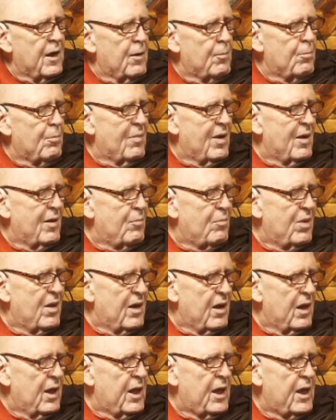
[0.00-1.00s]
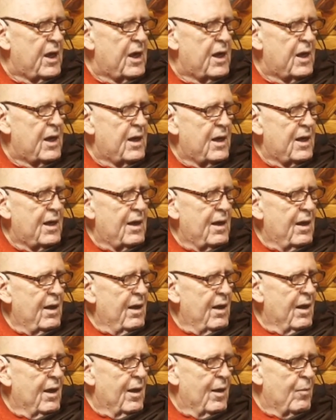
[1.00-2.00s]
up my belly.
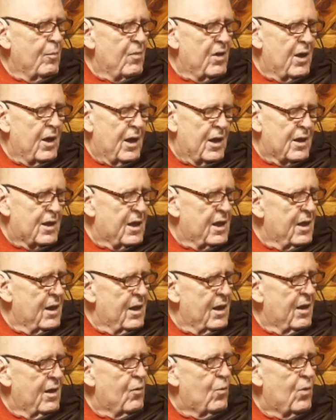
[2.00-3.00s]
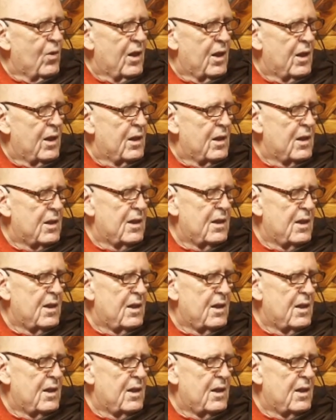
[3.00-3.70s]
I'm not getting well